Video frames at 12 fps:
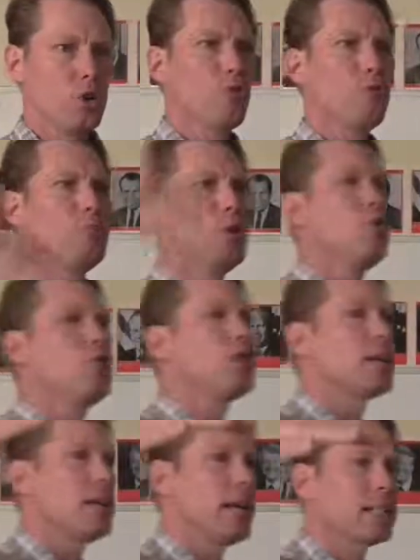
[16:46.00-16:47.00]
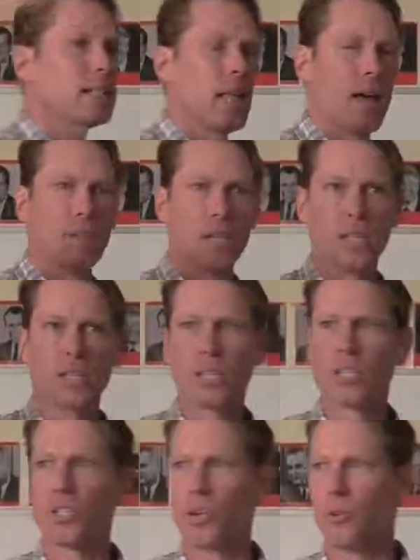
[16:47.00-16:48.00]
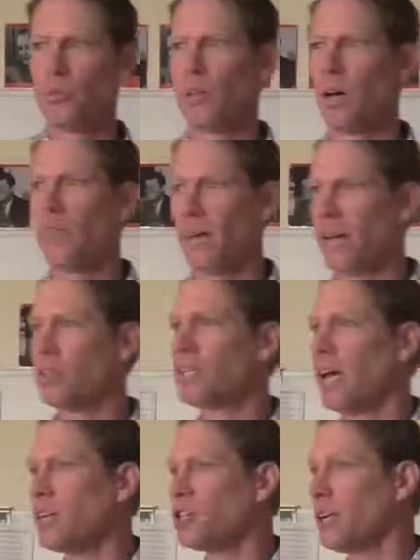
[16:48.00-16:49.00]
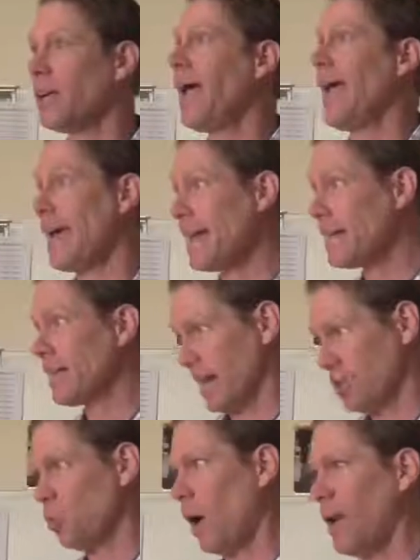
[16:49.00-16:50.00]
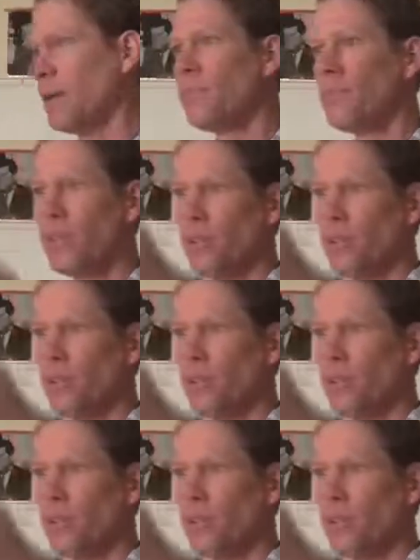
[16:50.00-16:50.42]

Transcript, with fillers: you've moved to the next level as a student of annotation. And guess what?